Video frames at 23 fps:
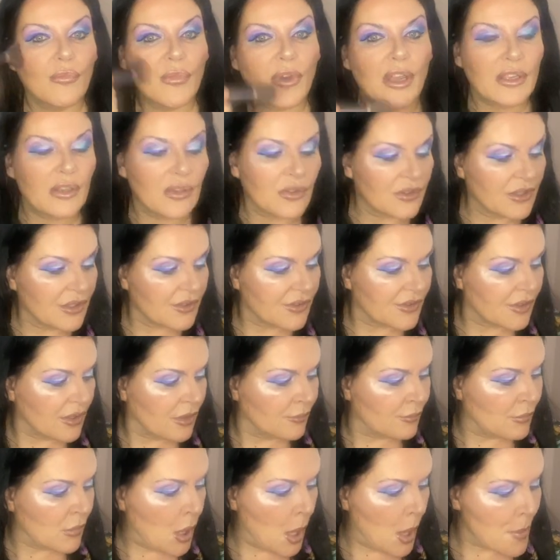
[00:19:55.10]
I got this
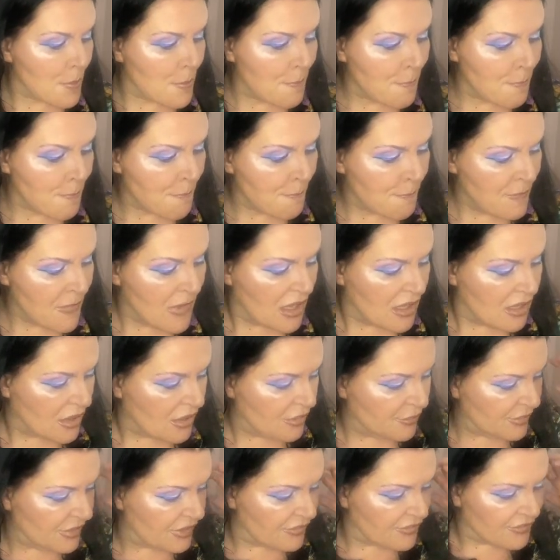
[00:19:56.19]

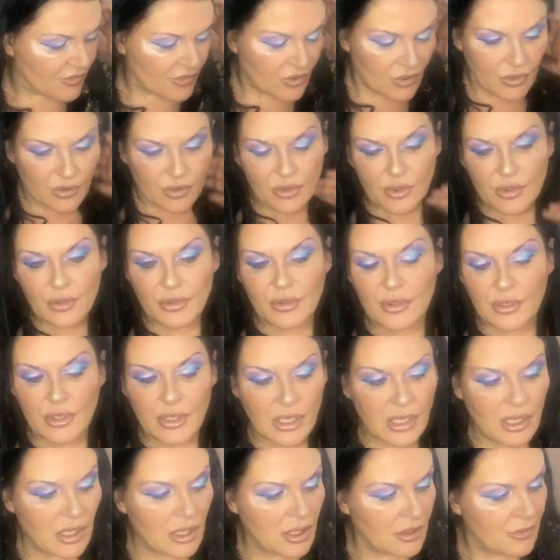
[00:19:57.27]
before,
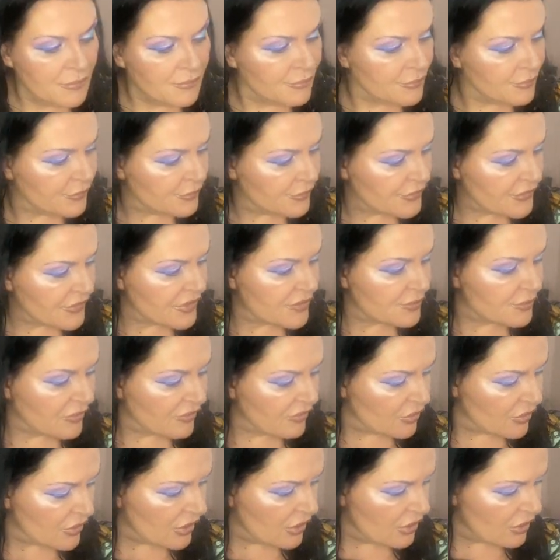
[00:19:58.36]
just
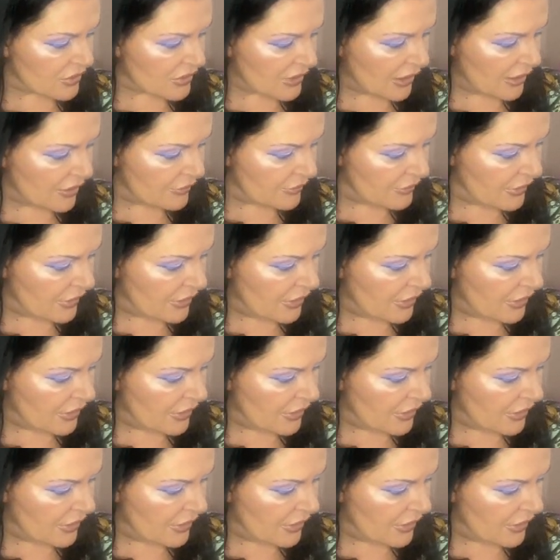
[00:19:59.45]
before the lockdown.